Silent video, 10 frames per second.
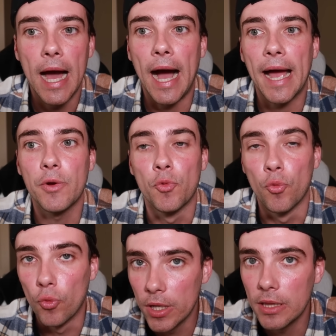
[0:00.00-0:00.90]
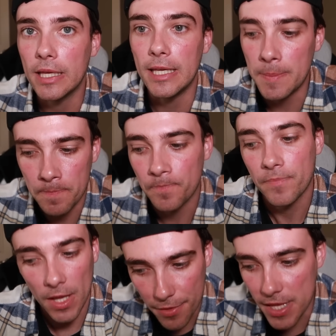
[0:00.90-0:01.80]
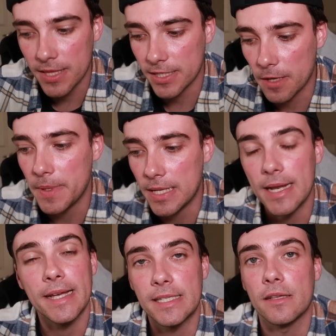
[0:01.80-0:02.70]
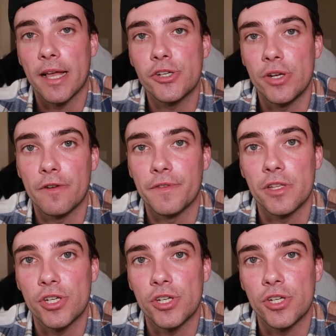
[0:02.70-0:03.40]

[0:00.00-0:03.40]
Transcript: I really think this could be a nice selection here for the